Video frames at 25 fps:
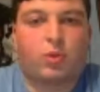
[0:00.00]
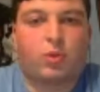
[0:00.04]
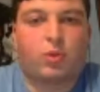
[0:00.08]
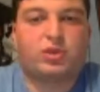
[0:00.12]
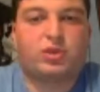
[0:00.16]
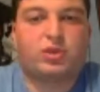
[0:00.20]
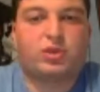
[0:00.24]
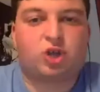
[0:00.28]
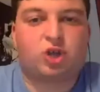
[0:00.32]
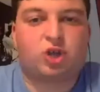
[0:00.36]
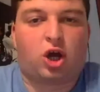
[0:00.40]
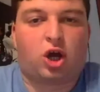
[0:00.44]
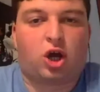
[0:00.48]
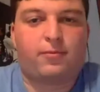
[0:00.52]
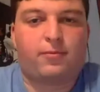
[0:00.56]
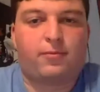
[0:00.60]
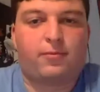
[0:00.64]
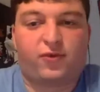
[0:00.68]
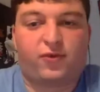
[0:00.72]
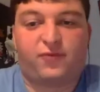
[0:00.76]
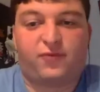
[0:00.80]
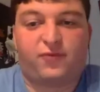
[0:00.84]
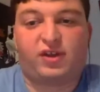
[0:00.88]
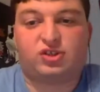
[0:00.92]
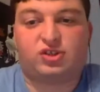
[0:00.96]
we talk about
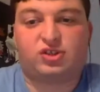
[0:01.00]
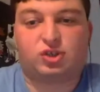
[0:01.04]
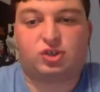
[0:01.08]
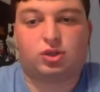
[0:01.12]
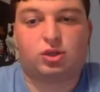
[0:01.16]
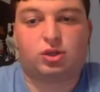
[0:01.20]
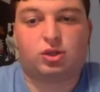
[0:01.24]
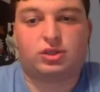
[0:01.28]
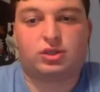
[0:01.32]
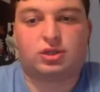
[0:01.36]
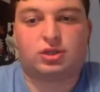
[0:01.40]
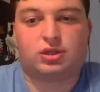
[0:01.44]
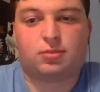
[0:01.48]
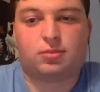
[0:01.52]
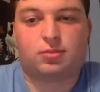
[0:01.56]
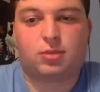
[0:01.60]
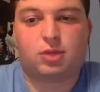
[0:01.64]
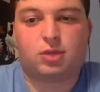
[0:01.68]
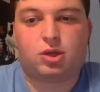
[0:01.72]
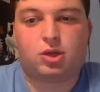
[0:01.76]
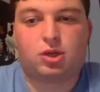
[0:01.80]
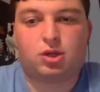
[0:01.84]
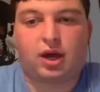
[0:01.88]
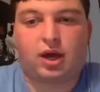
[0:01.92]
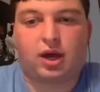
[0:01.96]
professionalism,
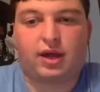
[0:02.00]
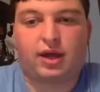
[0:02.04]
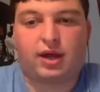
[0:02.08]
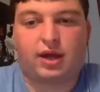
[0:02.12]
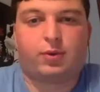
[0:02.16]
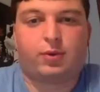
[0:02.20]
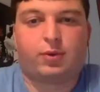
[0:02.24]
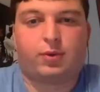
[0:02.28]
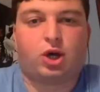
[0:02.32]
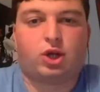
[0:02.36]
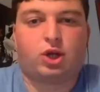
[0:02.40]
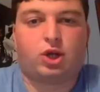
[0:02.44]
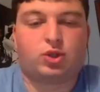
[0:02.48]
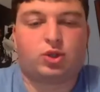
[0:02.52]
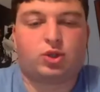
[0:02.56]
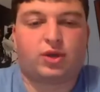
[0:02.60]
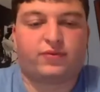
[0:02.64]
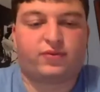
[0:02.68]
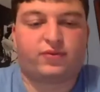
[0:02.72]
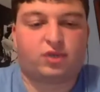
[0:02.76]
I think we also have